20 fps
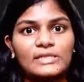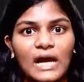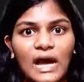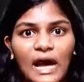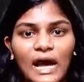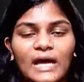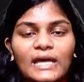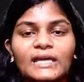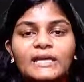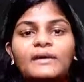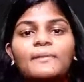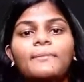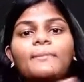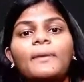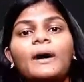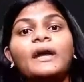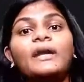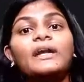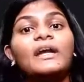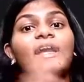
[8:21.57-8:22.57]
high,
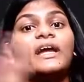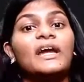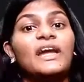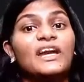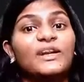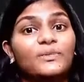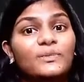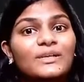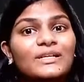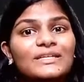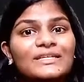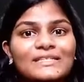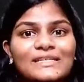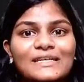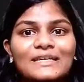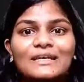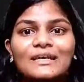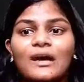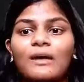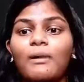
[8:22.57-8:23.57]
but it will
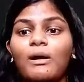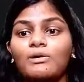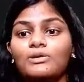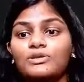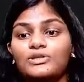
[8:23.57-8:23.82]
still come out.